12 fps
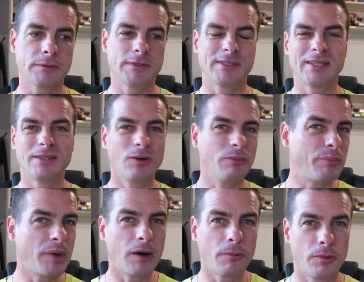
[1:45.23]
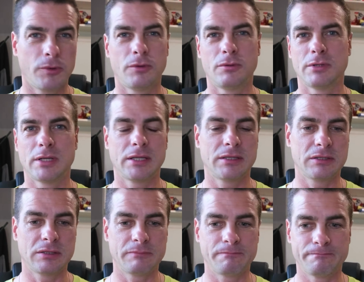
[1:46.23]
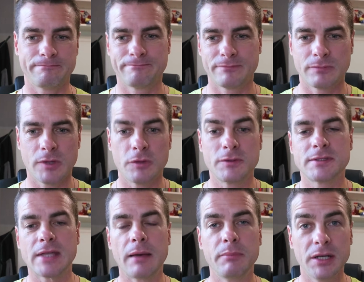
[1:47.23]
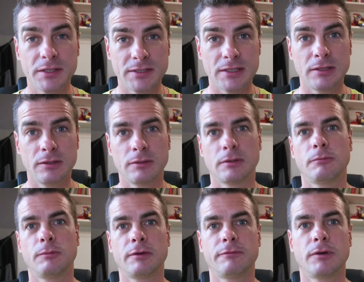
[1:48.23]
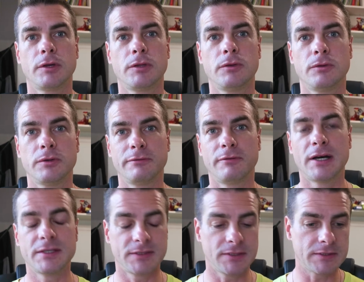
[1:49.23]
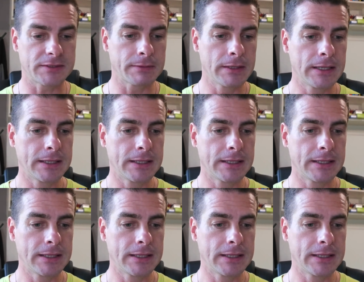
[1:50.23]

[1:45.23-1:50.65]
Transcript: signal power and instability with your devices.